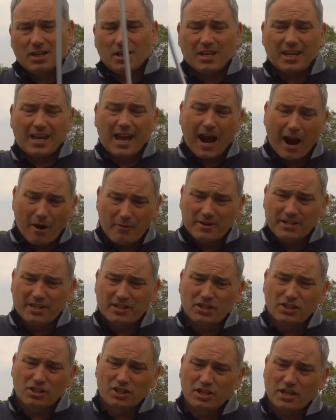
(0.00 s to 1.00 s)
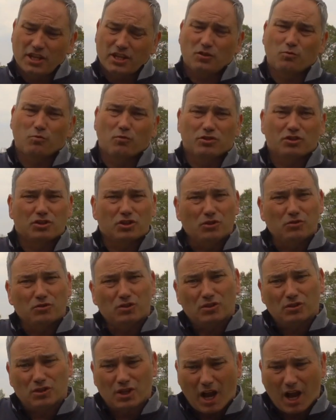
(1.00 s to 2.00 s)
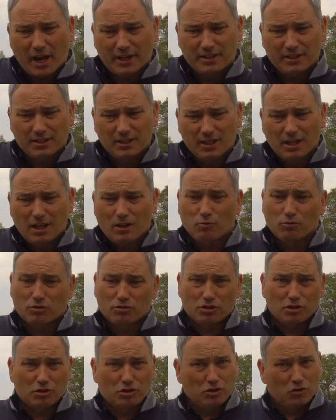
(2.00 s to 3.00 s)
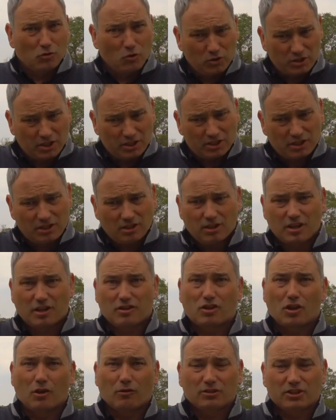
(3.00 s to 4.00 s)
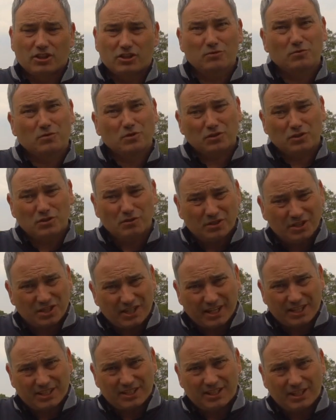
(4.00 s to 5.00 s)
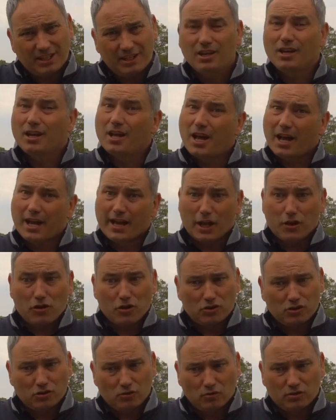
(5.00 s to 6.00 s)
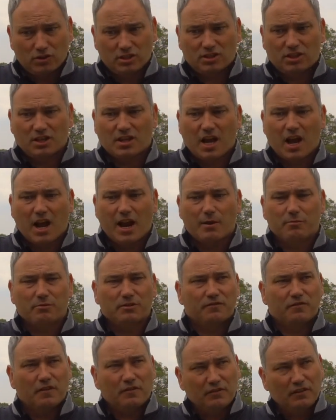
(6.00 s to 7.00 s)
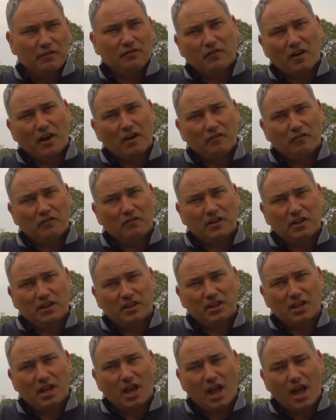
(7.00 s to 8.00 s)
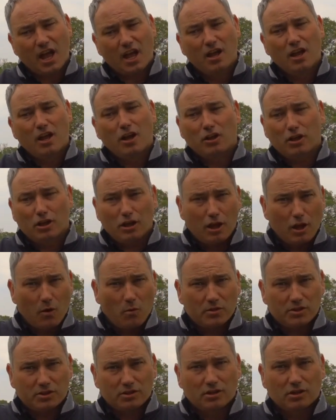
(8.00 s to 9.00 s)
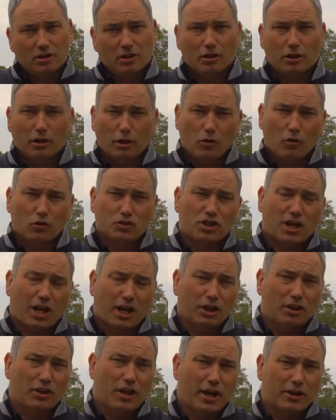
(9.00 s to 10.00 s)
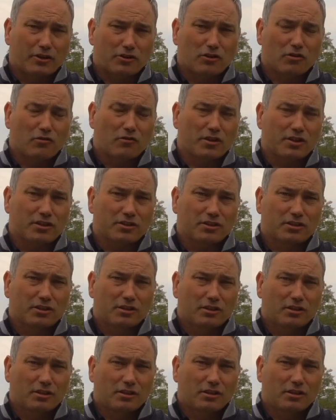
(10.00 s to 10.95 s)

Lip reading: The carry distance in this was 229. Which was the shortest. The total distance was 260, again the shortest, and the height was 55 feet in the air, the lowest. The launch angle 9 degrees.